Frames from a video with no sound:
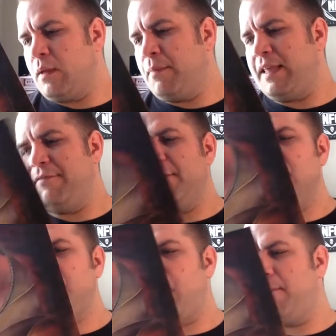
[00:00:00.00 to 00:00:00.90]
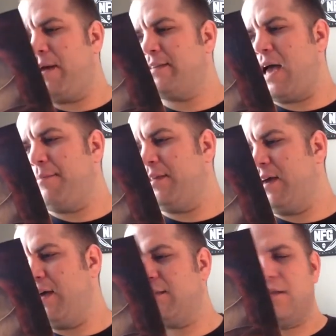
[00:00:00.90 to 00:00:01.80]
but even these Buried by Time and
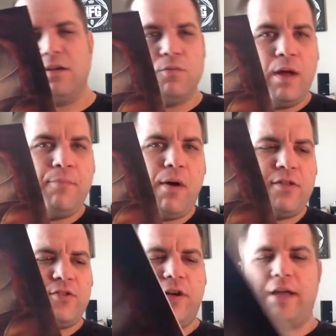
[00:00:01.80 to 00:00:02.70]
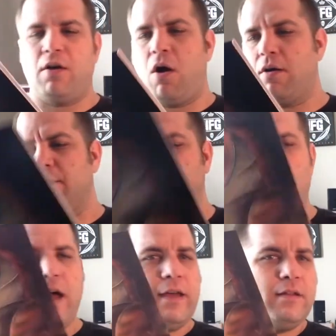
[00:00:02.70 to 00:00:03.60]
Dust represses are getting hard to
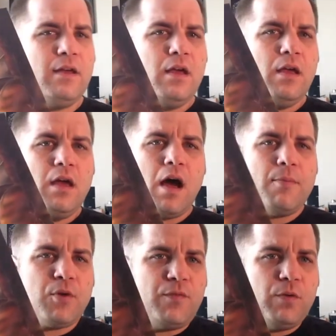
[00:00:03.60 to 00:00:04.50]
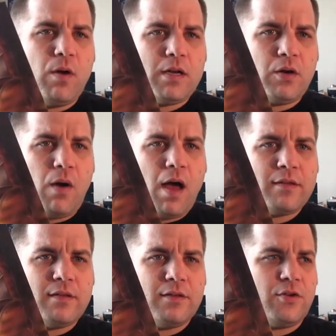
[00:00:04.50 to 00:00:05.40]
find. Um, so if you run
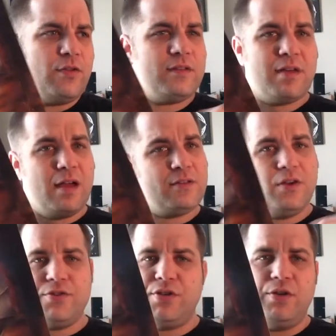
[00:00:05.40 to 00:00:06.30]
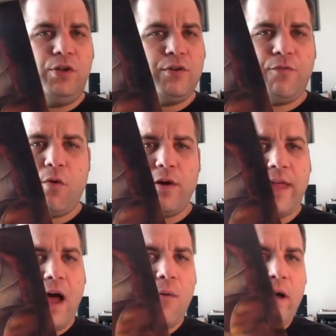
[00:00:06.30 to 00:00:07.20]
across this or this sounds good to you, look for it
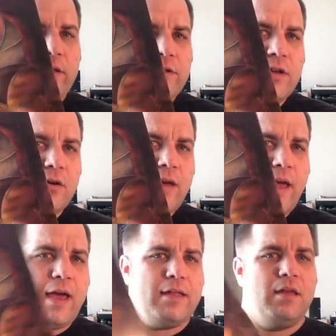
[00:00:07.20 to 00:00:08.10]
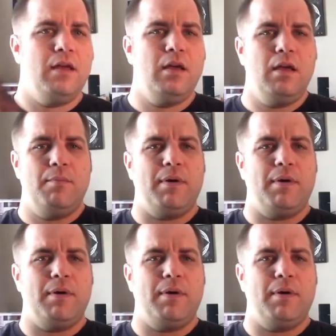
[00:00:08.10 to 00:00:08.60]
now while you still can.